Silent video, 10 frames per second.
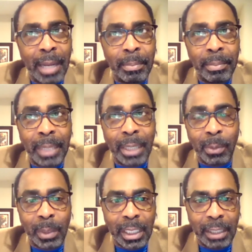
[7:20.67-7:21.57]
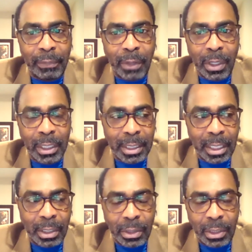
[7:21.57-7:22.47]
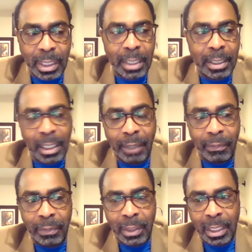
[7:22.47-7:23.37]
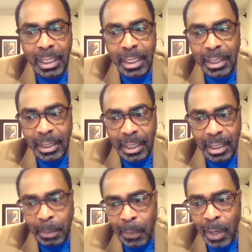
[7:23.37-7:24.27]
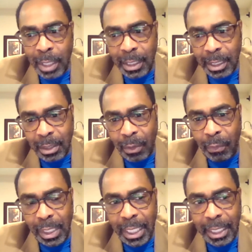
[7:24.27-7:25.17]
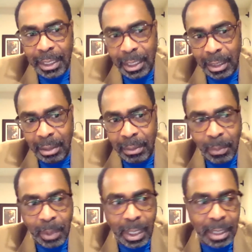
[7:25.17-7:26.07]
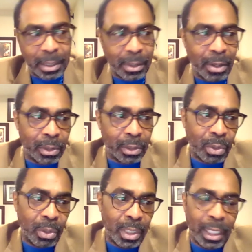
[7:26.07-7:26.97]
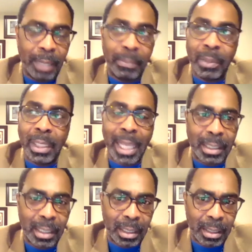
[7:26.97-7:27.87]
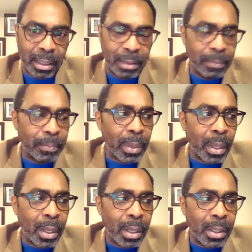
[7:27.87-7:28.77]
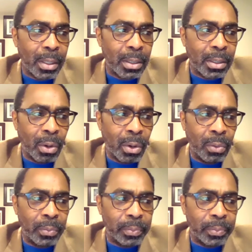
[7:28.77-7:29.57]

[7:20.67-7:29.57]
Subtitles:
by the World Health Organization, and given the disease process, COVID-19 was also named last year. So